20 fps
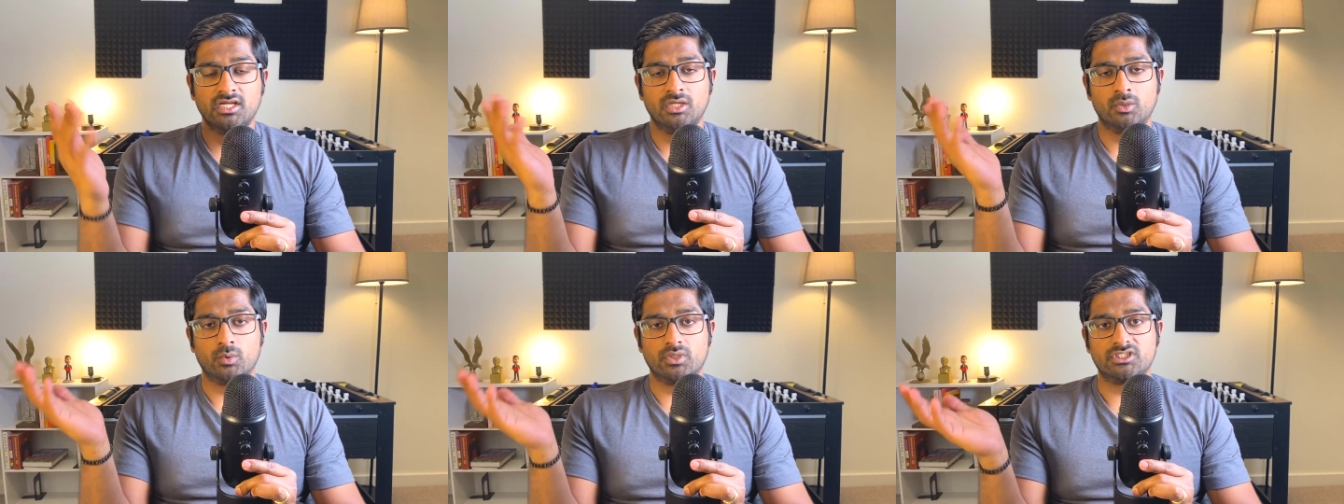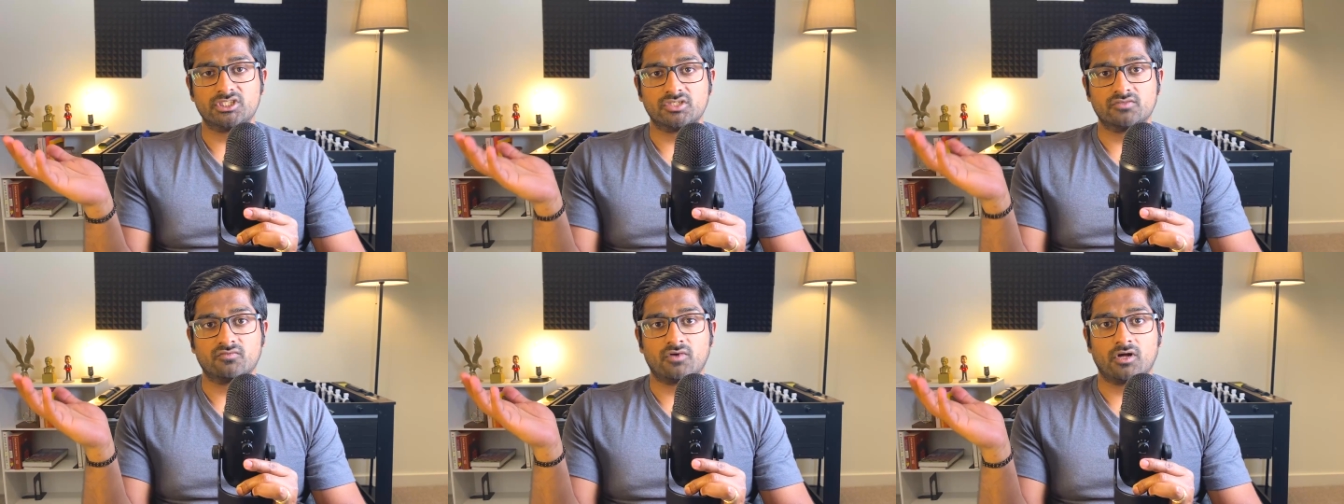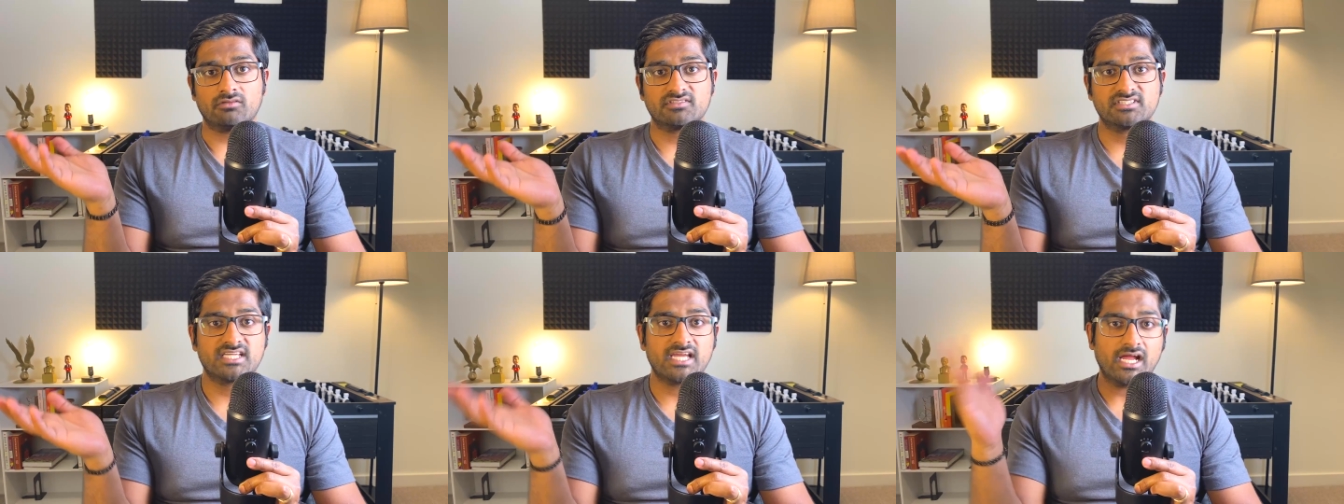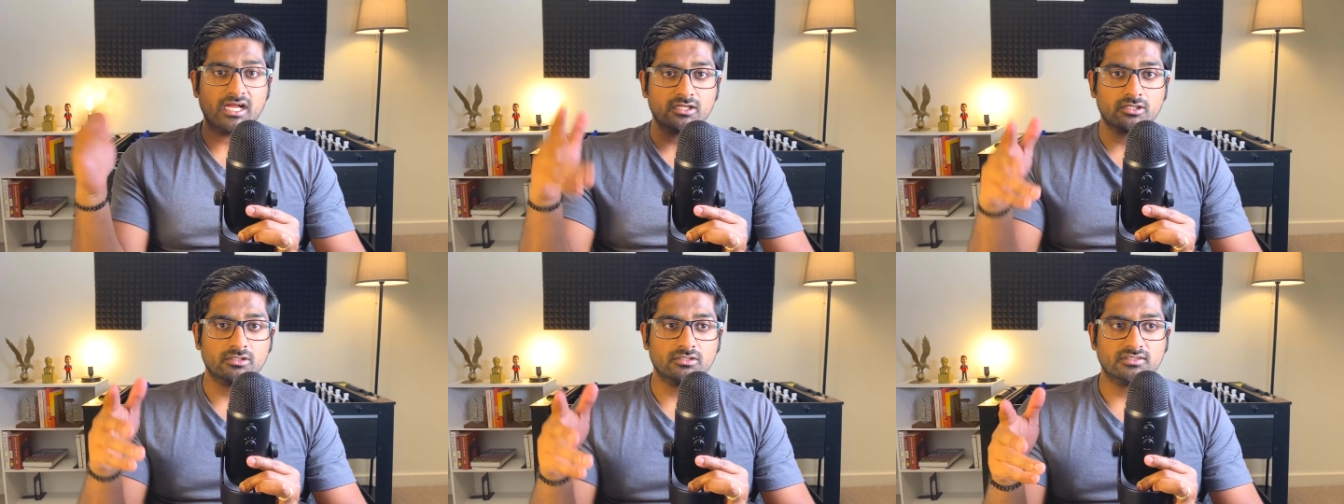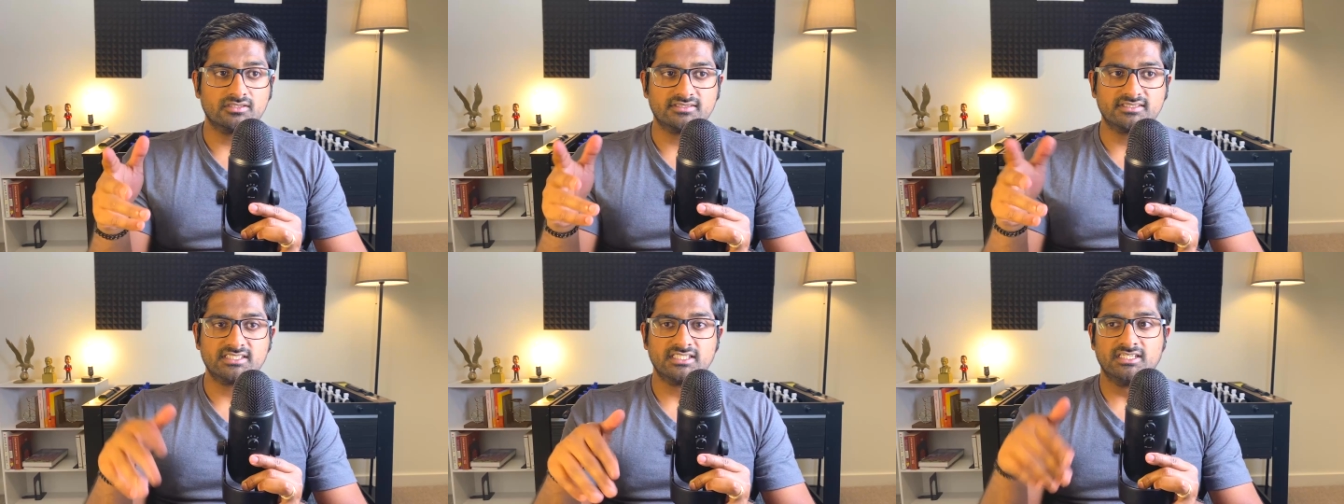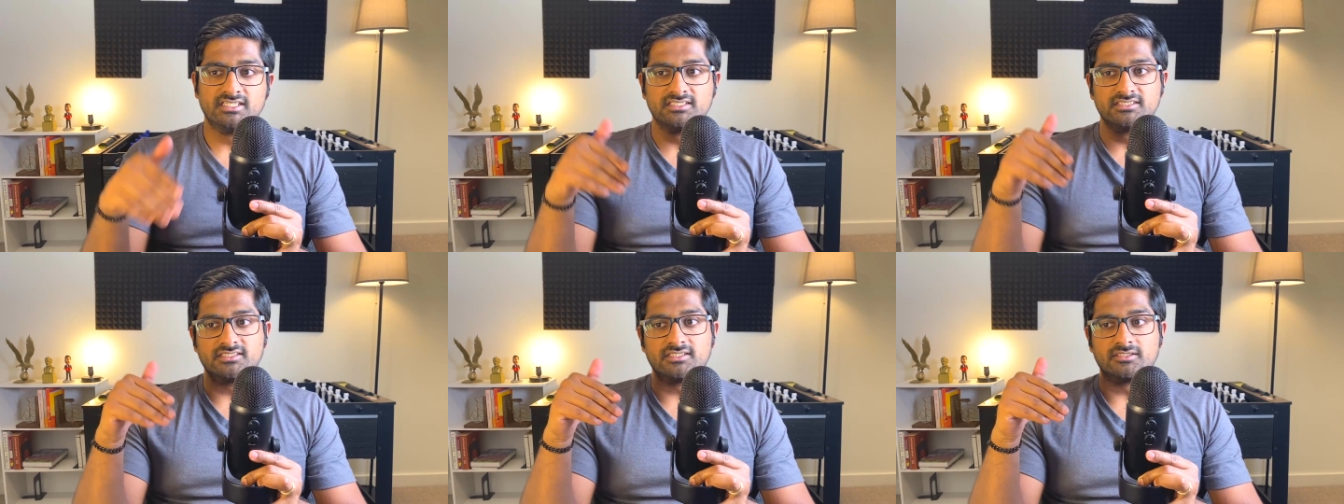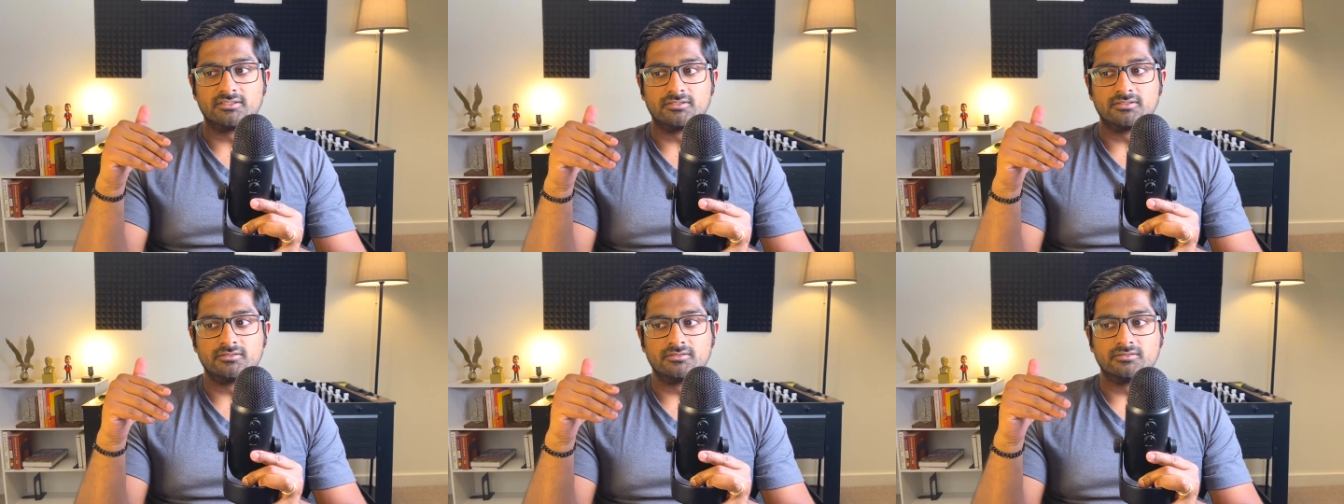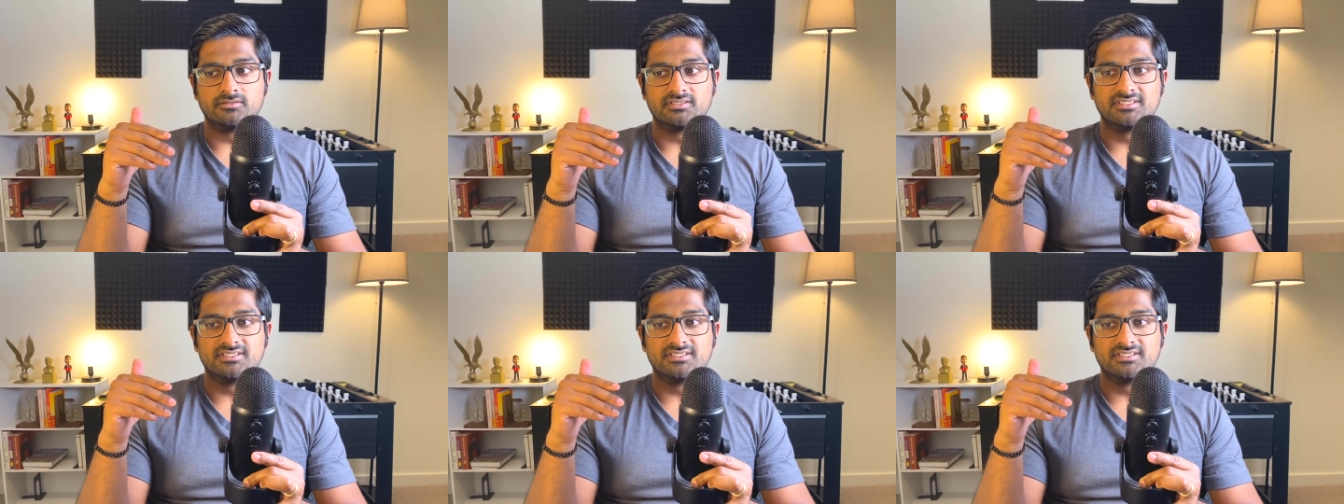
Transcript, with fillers: which involves calculus. So